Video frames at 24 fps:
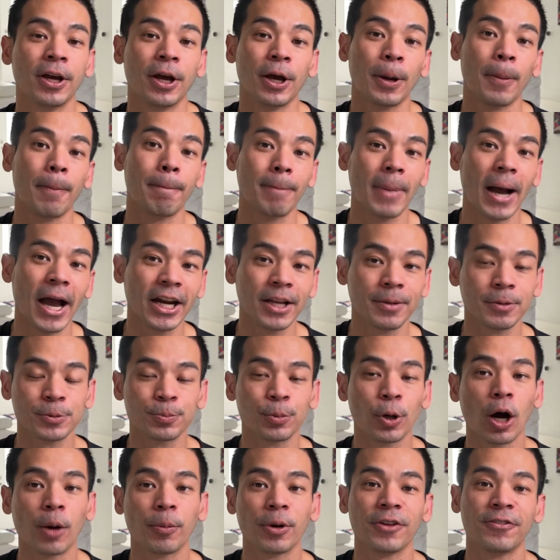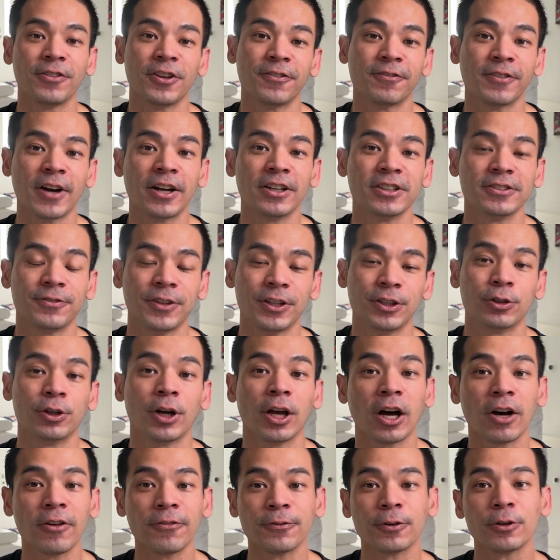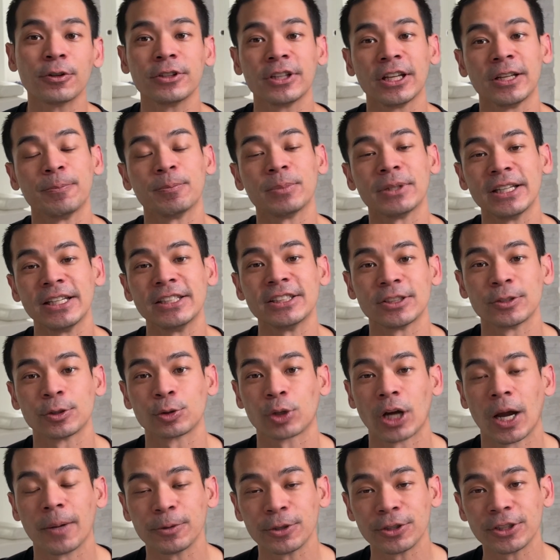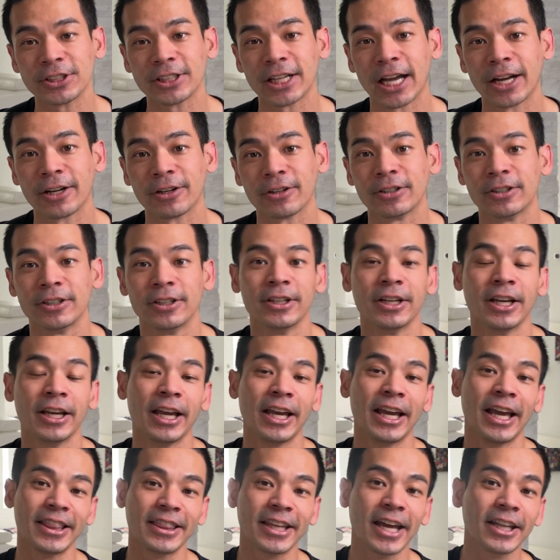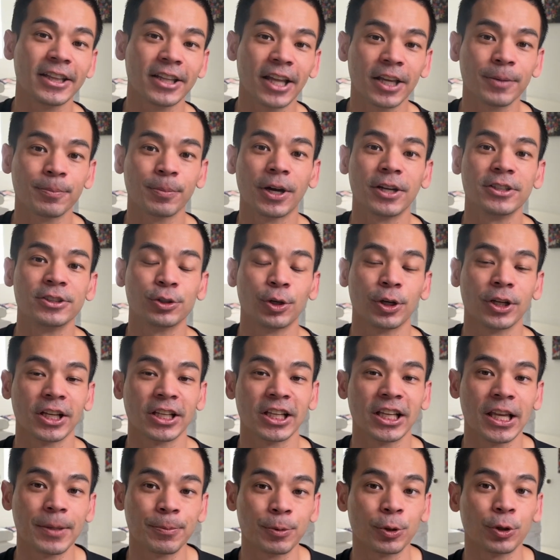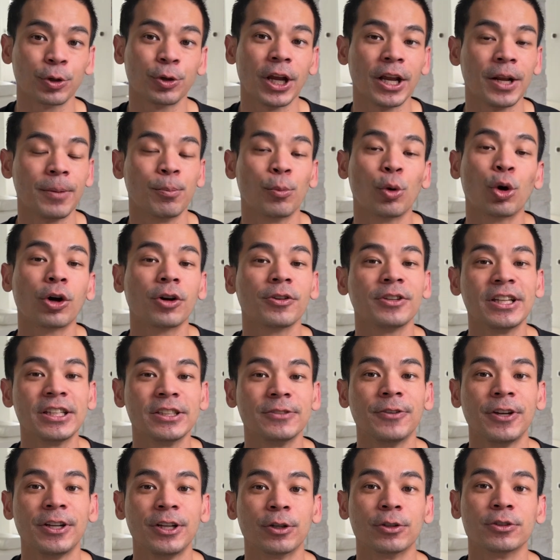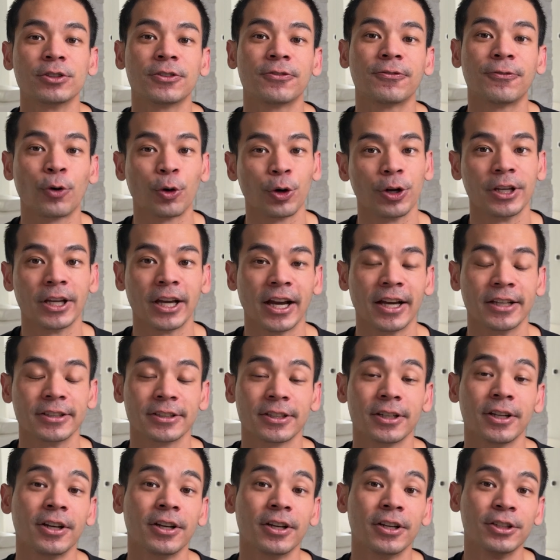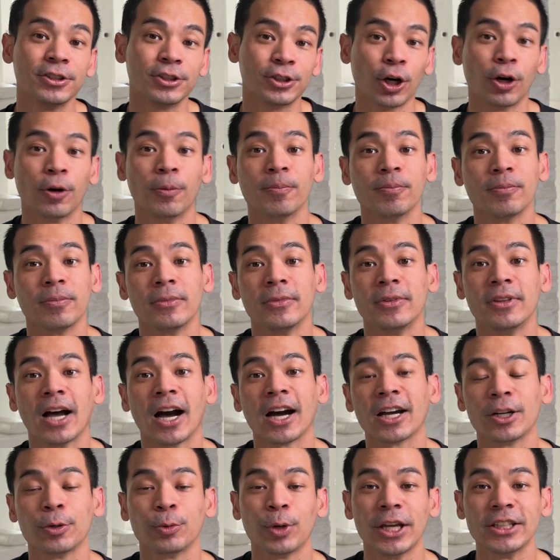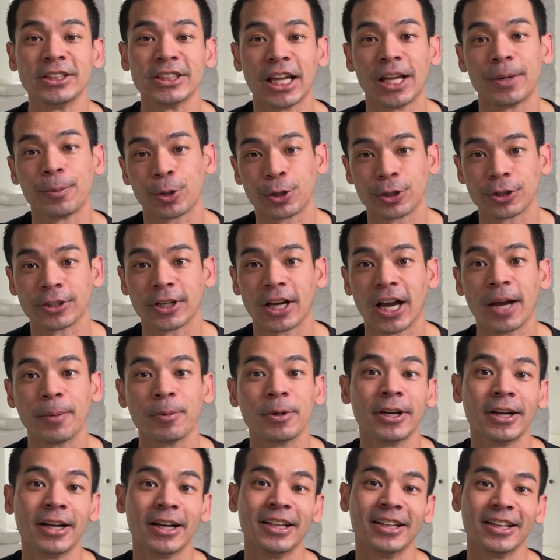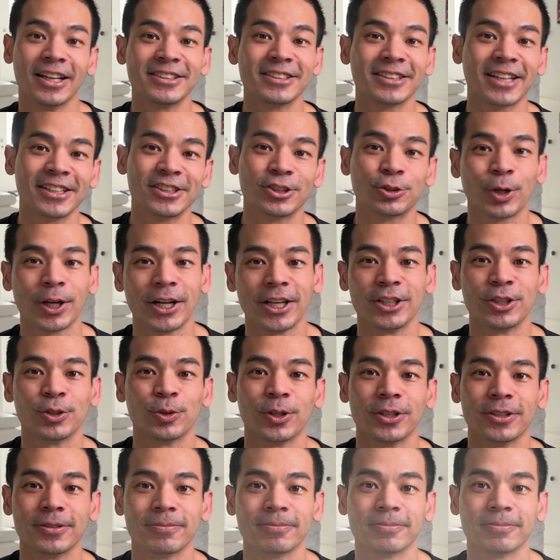My name is Palmer. If you found this video helpful, then please subscribe to the channel, hit that like button so I can keep on creating more of these videos for you guys. So, not going to waste any more time. Let's get straight into it.